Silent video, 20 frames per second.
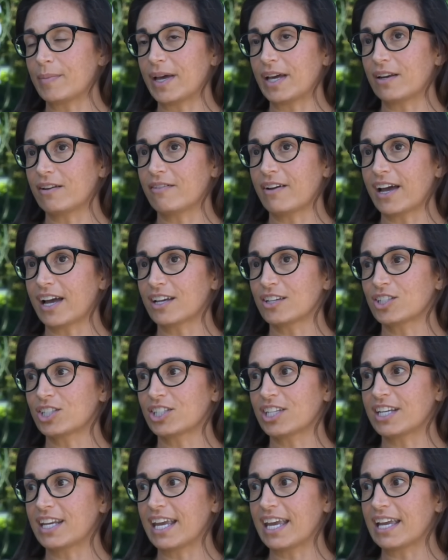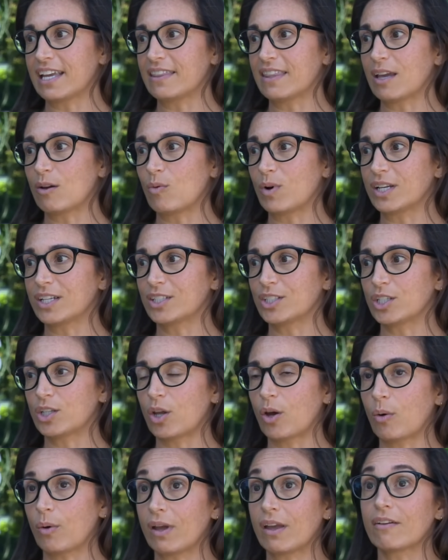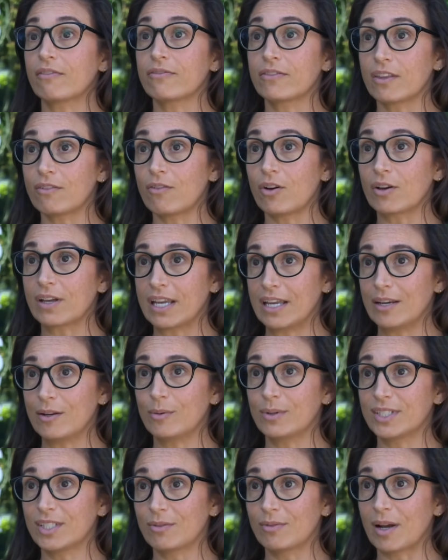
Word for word: amount of ash today, and they wanted to know if the volcano is